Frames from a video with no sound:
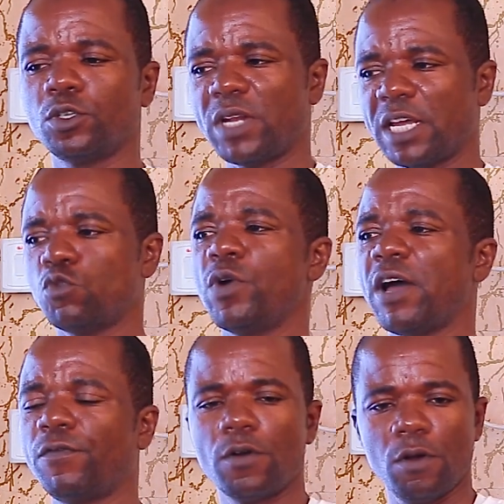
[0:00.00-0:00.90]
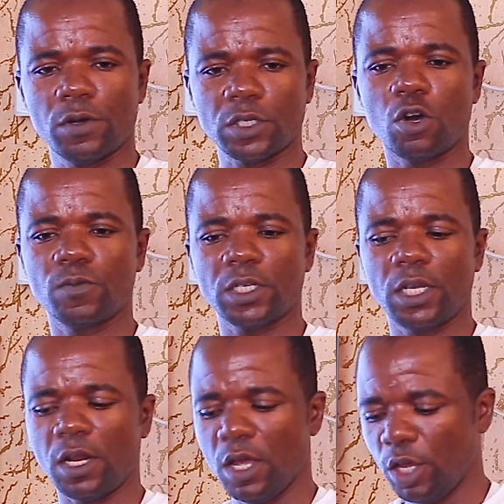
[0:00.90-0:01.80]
So that's where fungus comes in.